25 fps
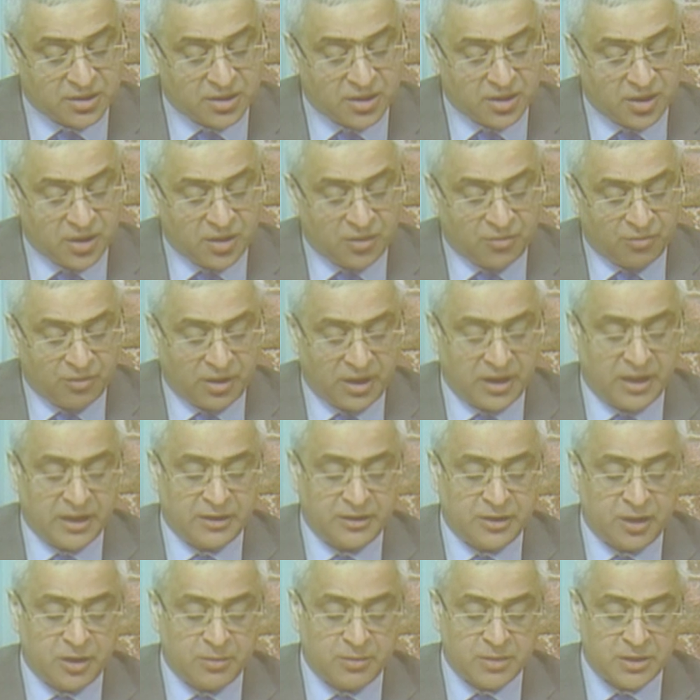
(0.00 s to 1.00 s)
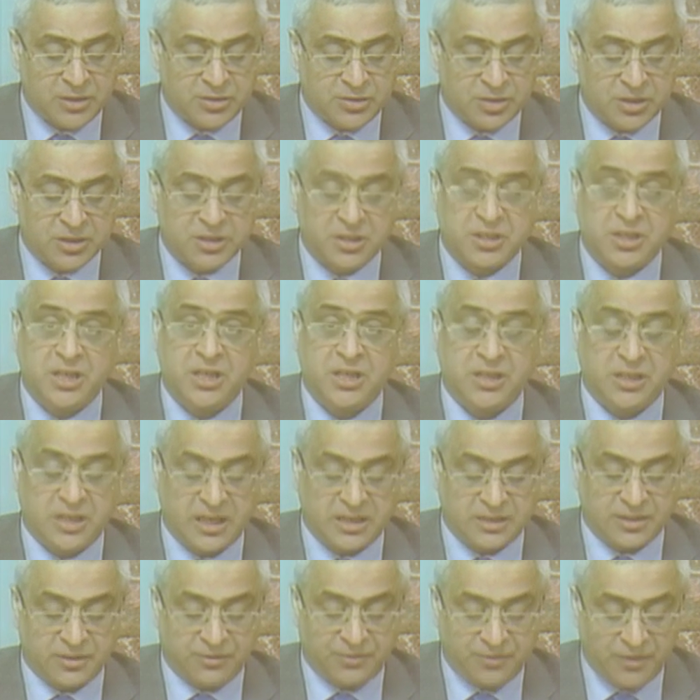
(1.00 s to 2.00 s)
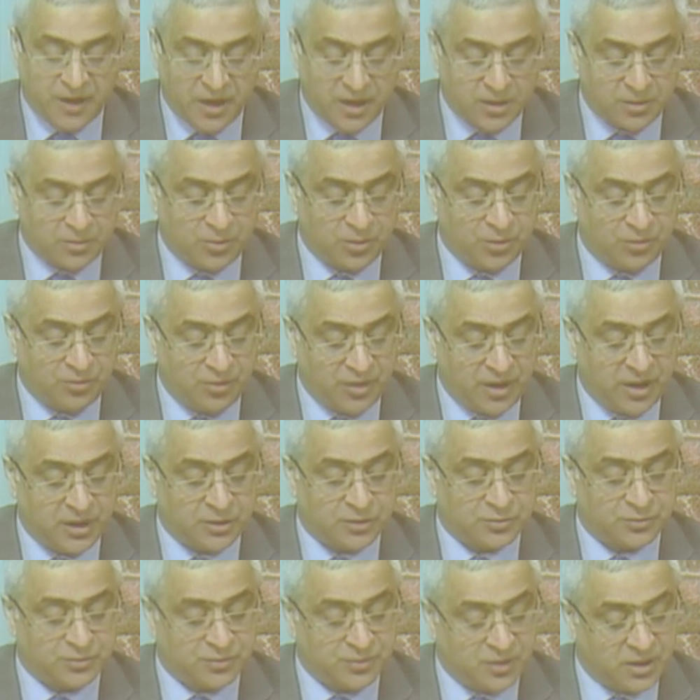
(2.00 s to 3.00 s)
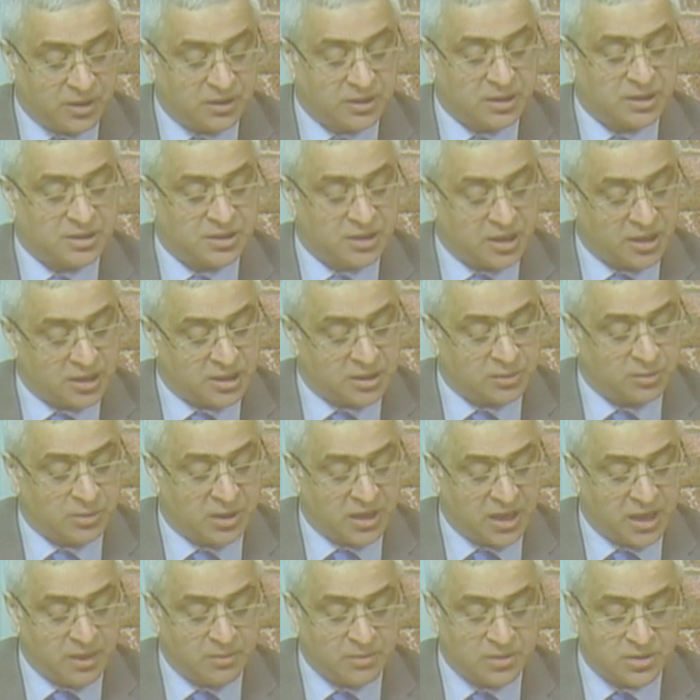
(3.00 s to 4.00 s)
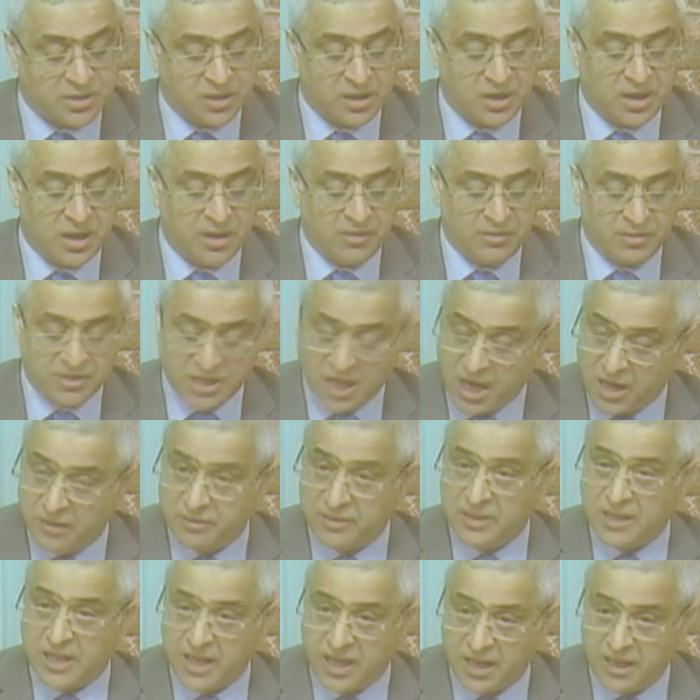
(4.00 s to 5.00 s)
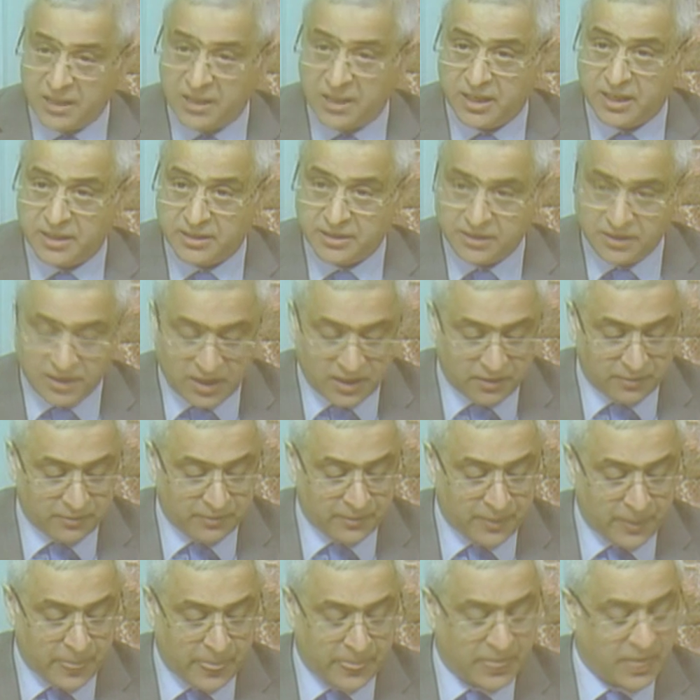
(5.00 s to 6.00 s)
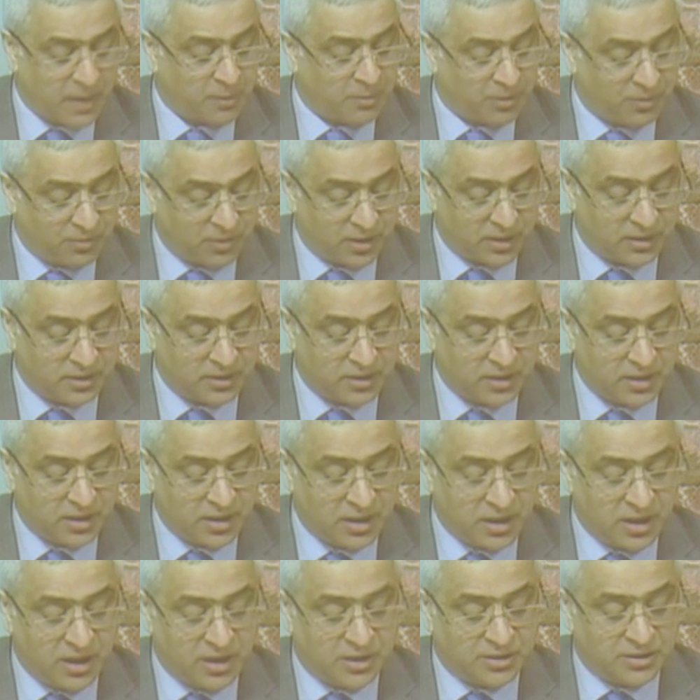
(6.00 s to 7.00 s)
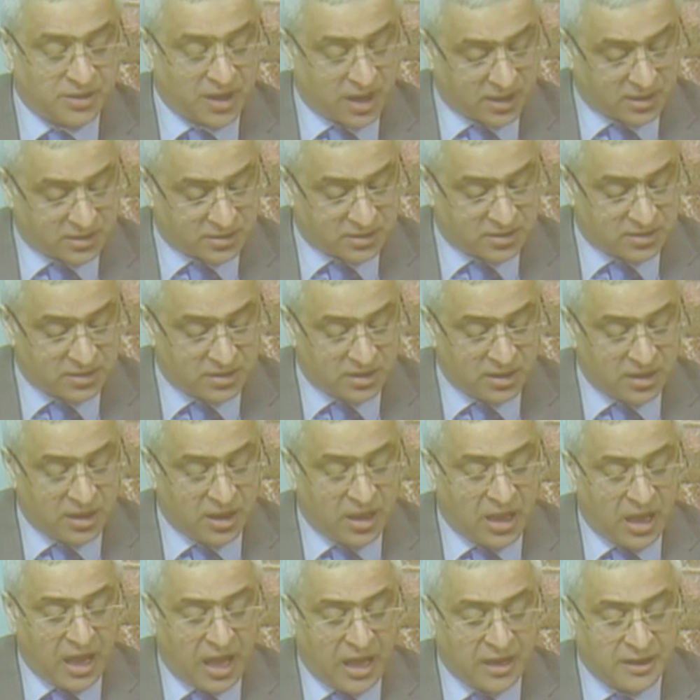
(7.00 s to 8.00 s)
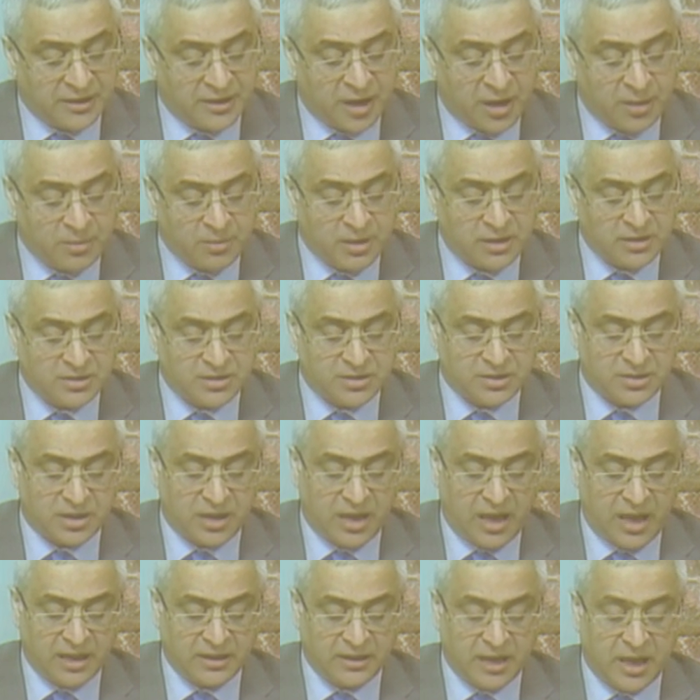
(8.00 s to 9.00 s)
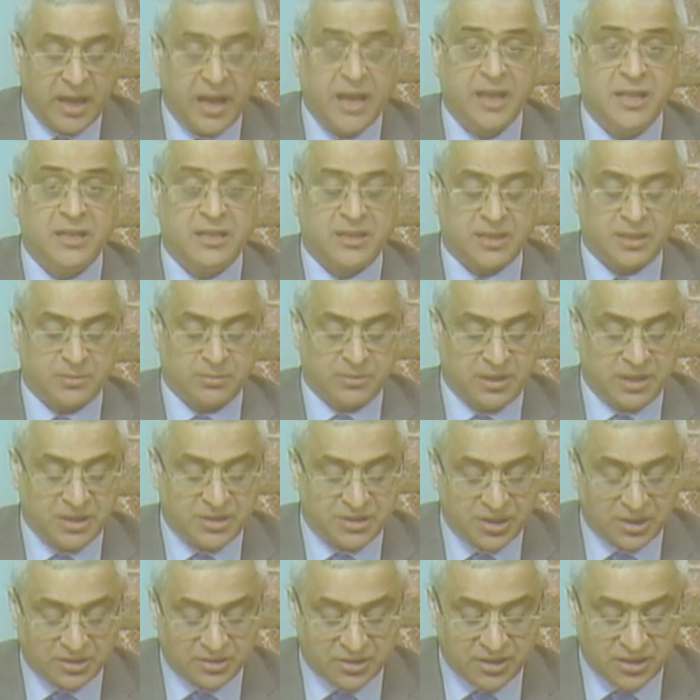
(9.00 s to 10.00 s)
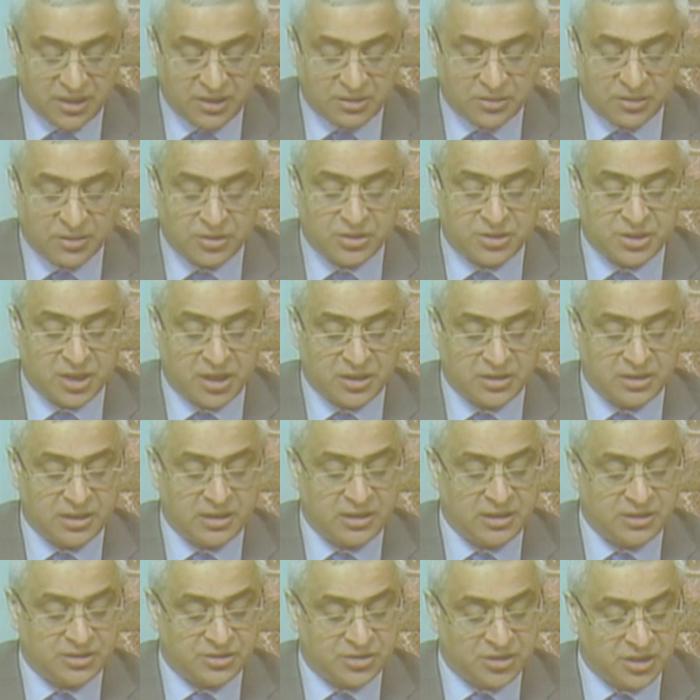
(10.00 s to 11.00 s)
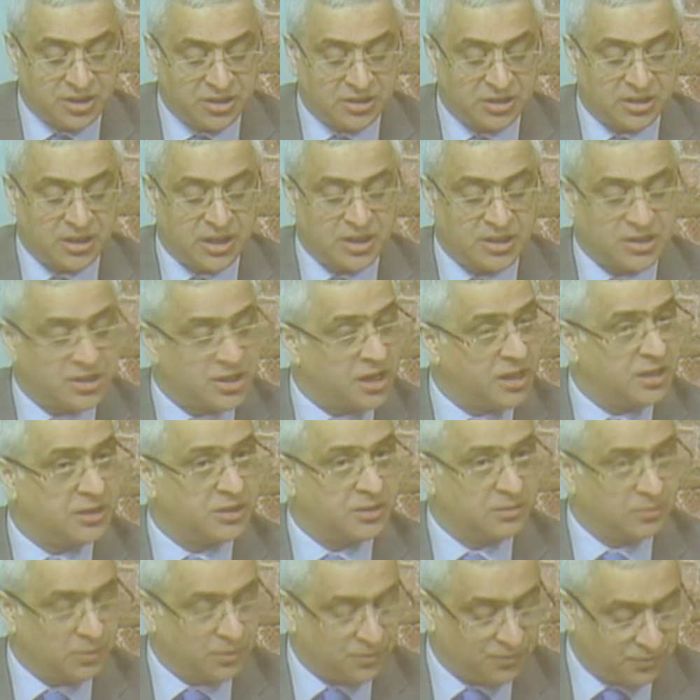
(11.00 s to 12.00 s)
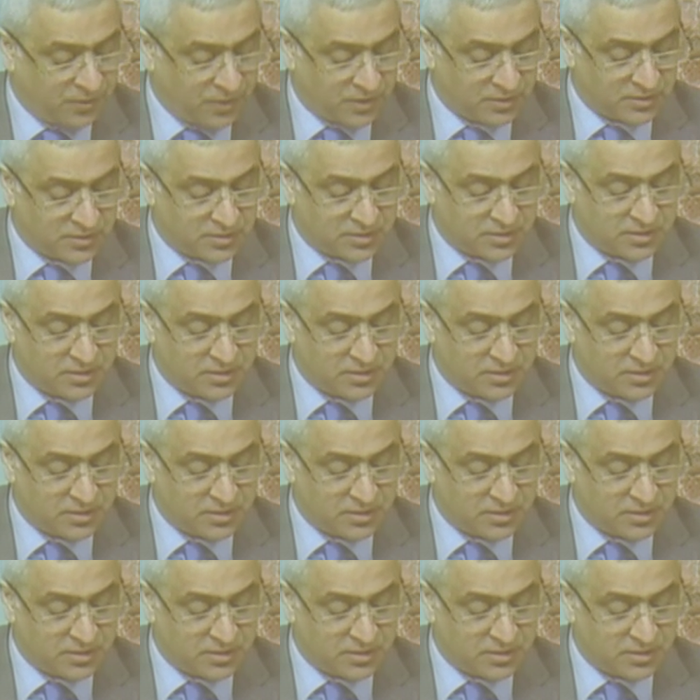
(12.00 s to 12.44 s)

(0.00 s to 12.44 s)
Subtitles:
why endowments are seen as a favorable way to further charitable aims, which I will highlight now. Number one, tax. Endowments and the income they generate are generally treated as charitable funds